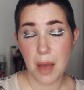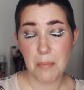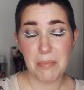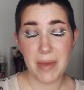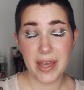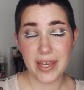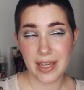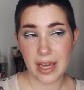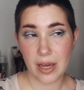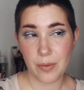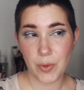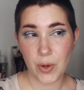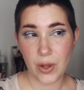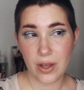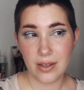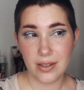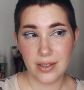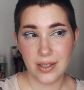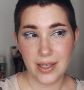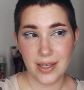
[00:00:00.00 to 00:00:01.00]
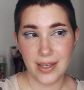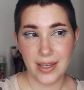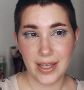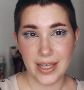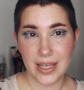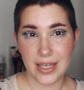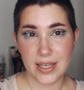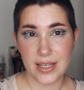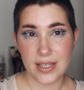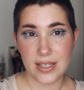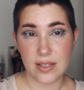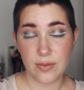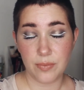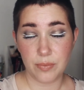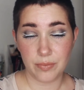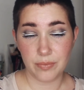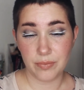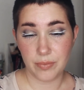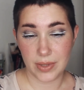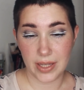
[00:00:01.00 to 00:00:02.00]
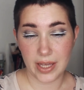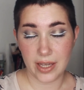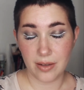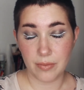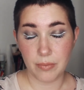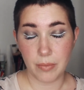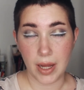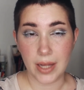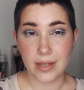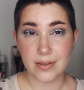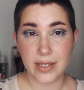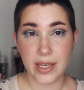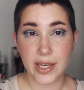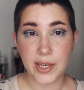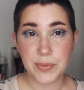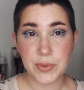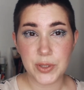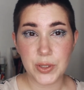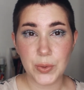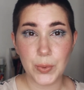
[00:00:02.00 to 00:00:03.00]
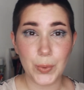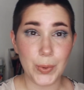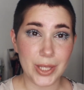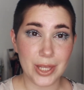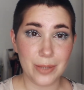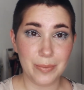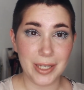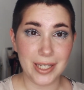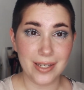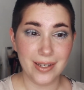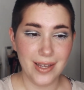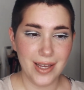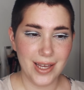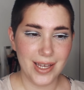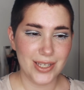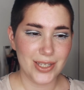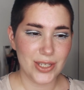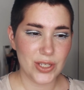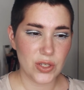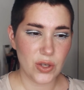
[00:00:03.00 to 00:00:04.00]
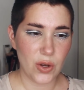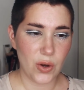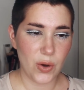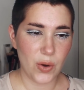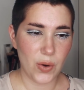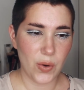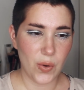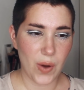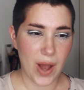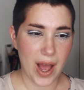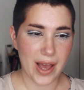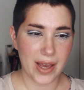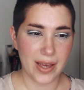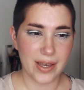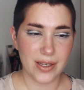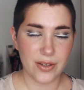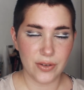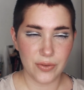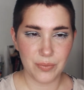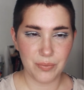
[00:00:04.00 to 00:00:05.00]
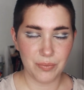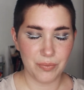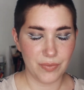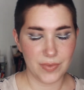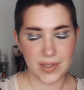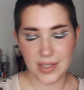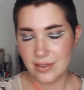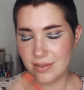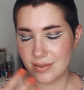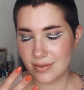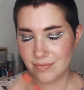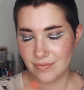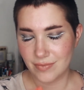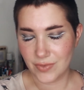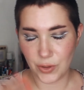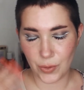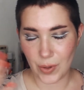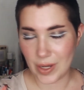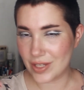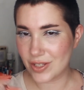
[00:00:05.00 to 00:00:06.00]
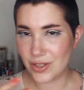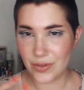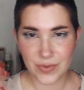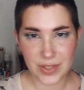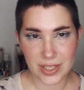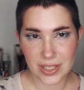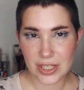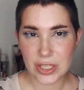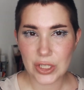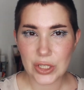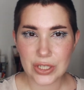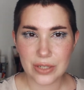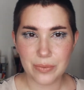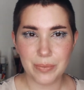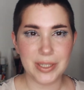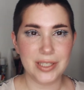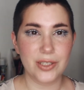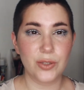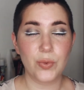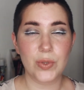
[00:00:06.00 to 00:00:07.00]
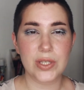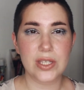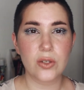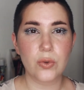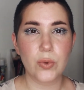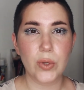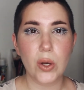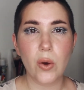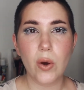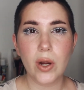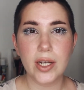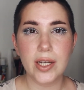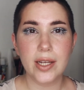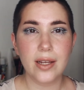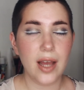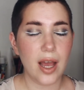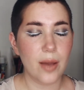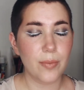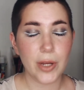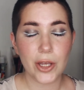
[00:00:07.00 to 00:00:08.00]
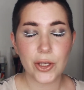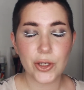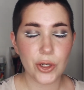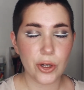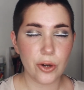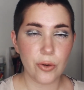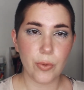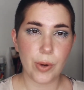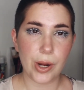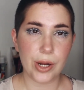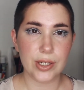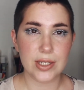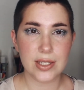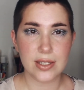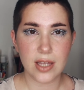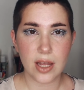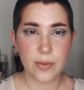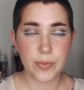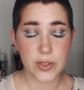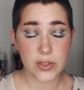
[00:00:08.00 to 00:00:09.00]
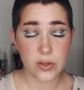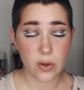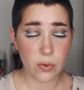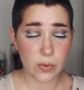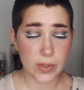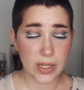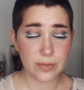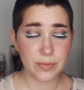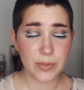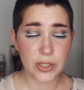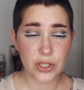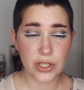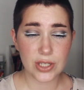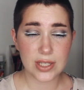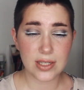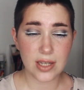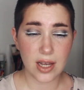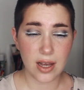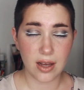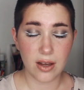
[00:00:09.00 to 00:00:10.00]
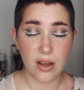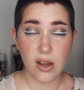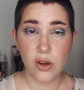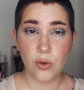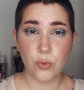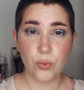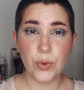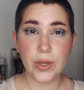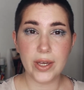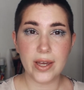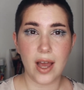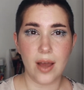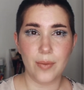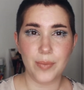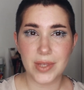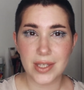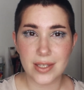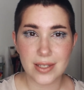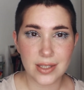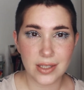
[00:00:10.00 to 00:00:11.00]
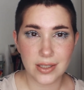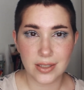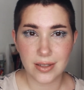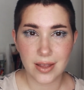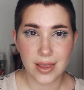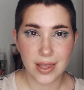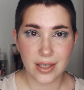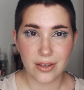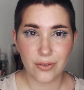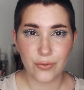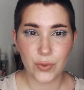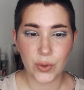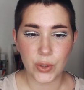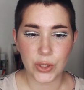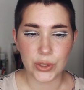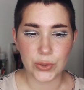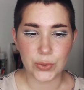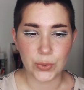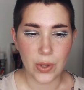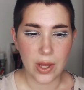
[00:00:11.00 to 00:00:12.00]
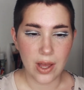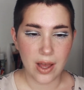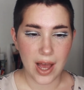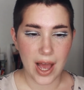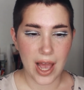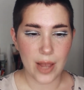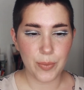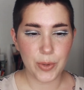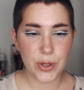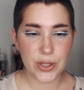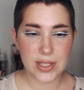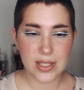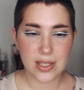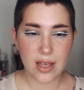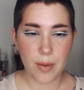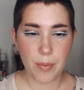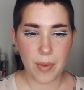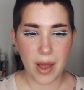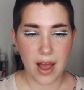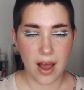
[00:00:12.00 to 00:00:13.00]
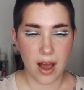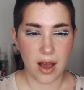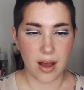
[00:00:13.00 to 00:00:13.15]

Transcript: My camera is playing mind games with me, so I did the rest of this look, but it wasn't recording. I'm not sure where it stopped, so let me just recap this little thing for you. I put some